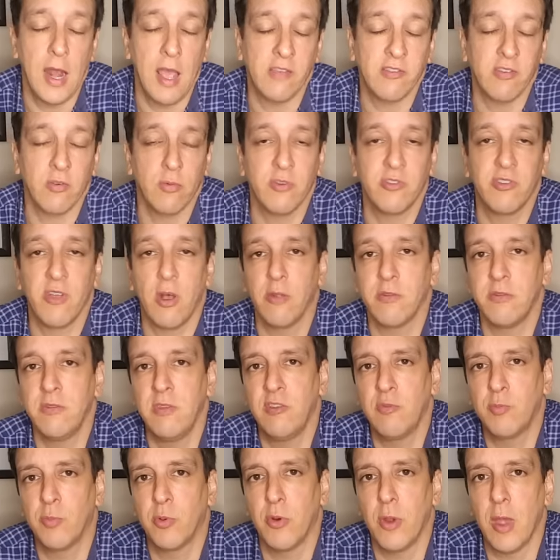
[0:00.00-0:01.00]
as a result,
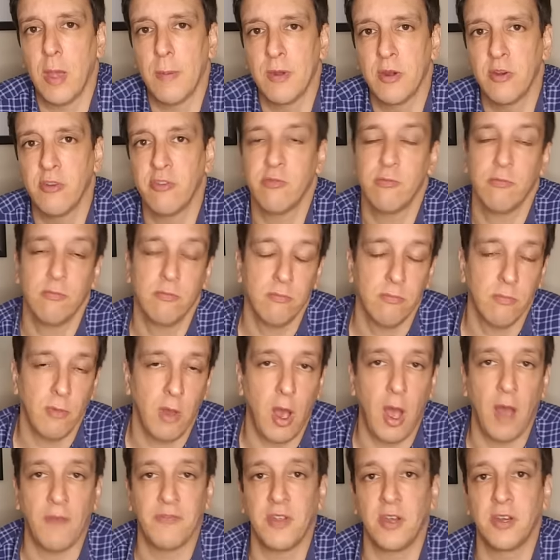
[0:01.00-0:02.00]
these parameters
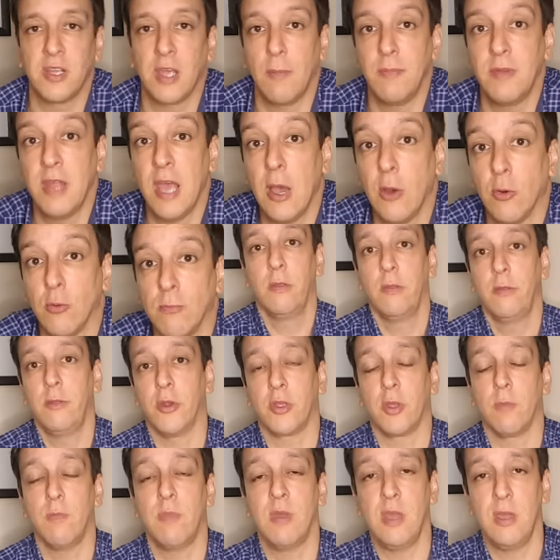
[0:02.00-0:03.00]
often come down. There
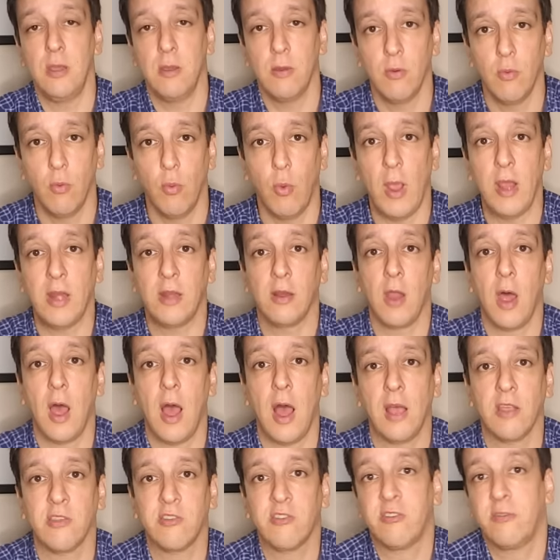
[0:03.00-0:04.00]
can be weight
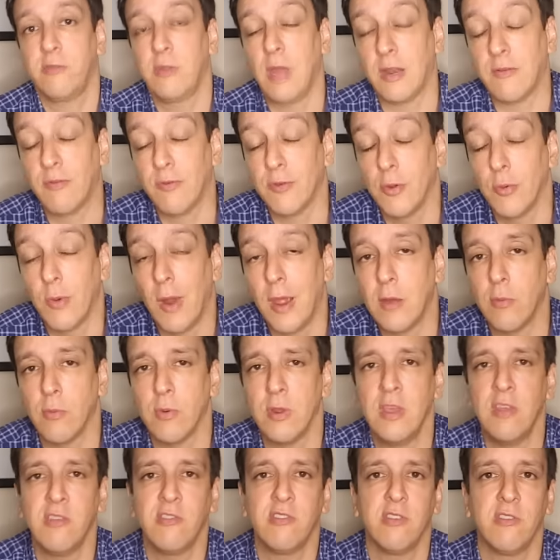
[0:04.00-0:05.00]
loss, not for the right
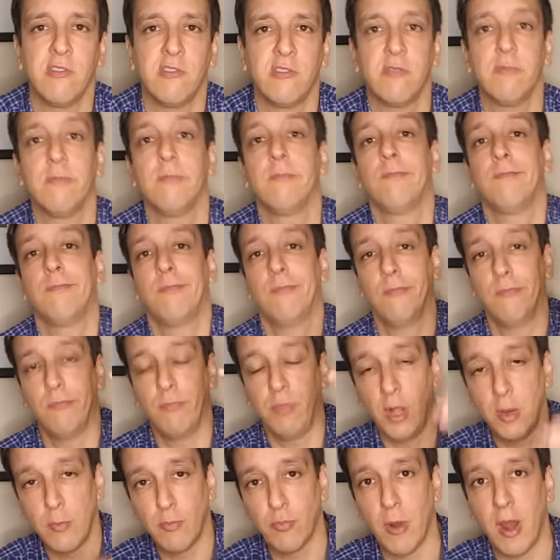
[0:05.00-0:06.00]
reasons,
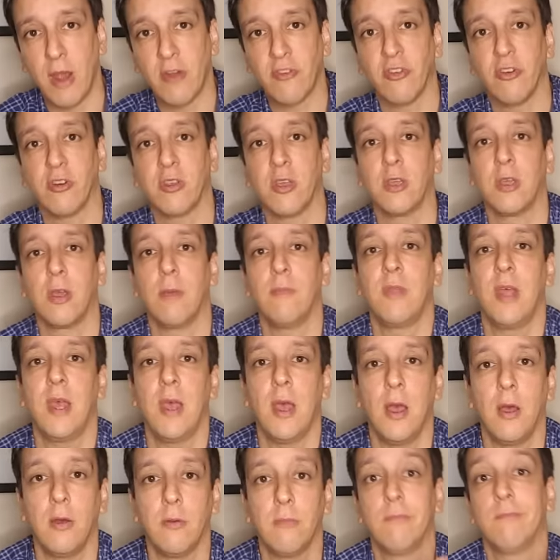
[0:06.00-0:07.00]
blood pressure can come
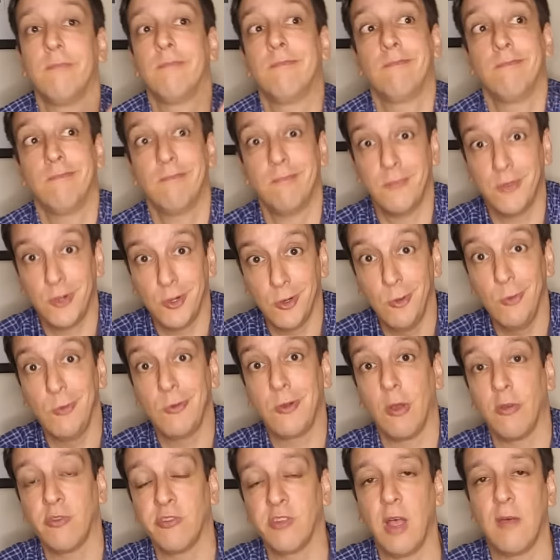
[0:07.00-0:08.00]
down,
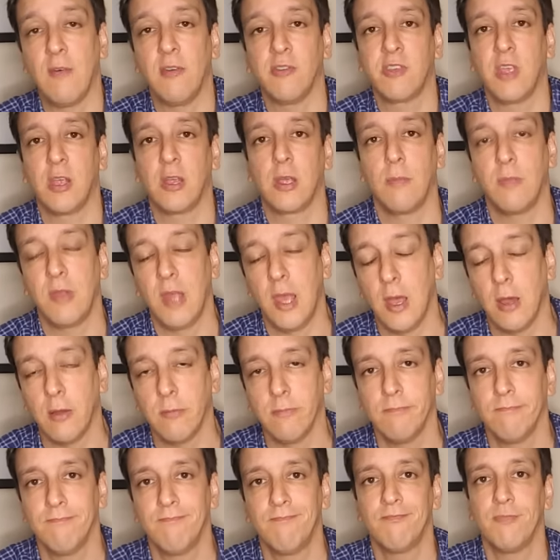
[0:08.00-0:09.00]
glucose levels can come
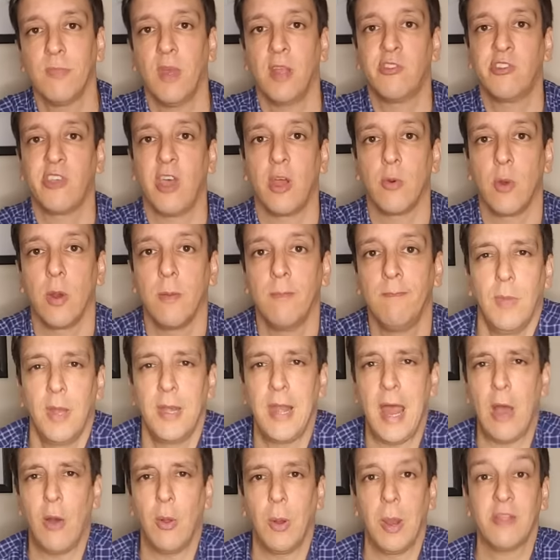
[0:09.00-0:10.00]
down, et cetera.
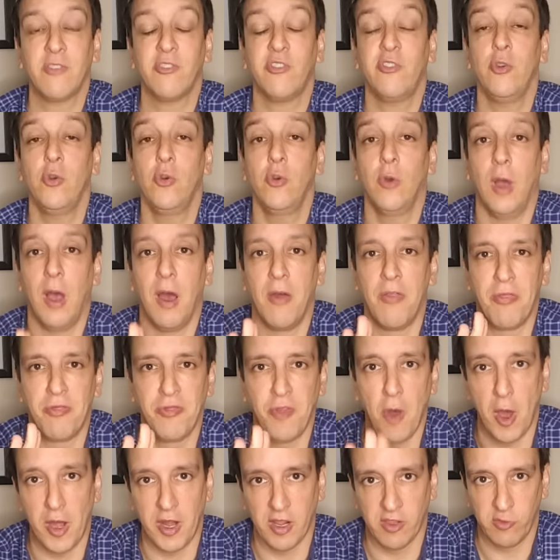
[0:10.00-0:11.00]
Now, let's do a
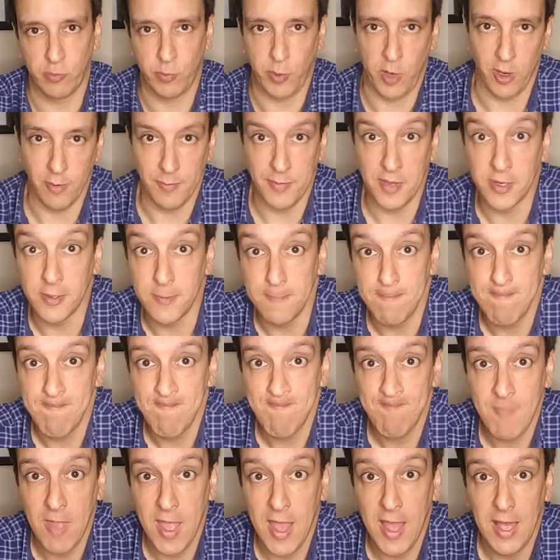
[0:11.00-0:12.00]
thought experiment.
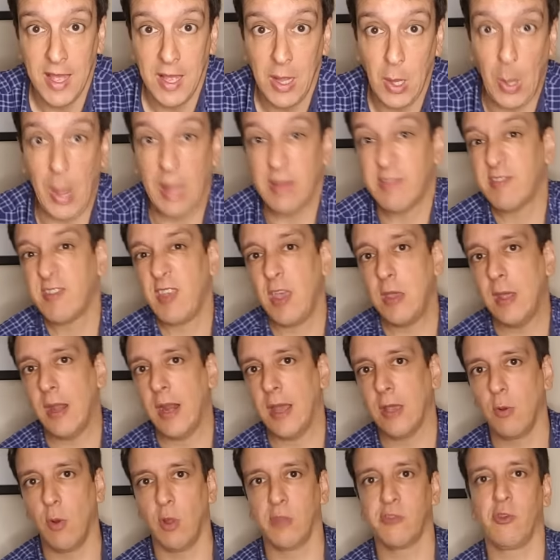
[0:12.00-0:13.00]
Let's say that
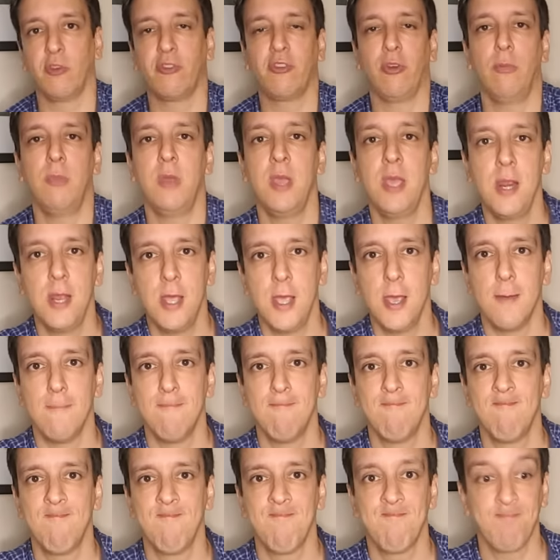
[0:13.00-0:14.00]
I go on social media
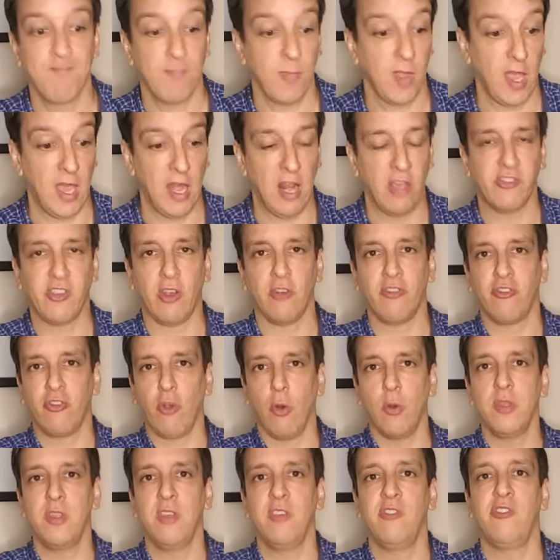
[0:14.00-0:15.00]
and I start
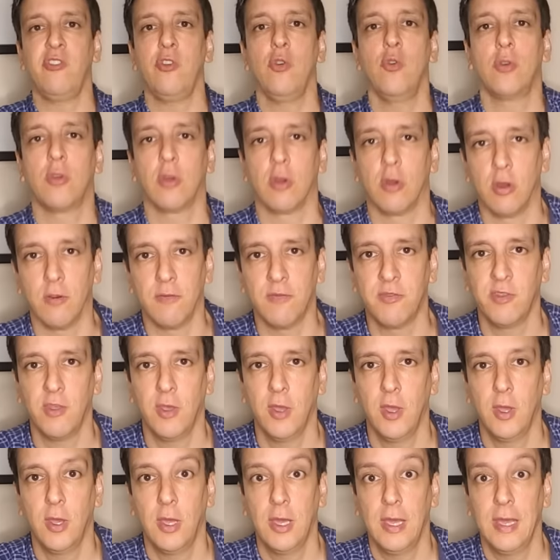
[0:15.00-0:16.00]
showing these U-curves
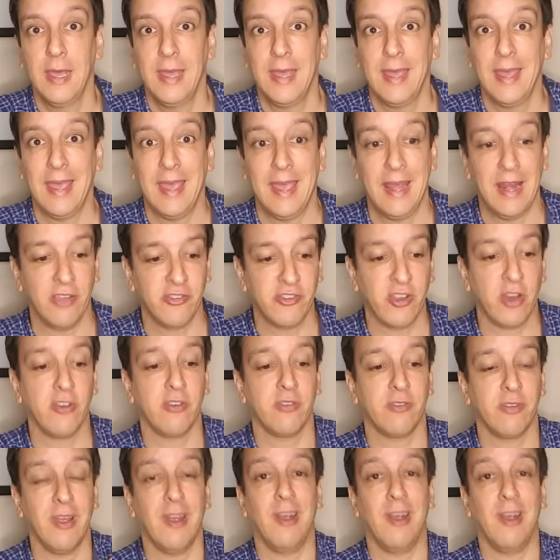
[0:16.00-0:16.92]
and I start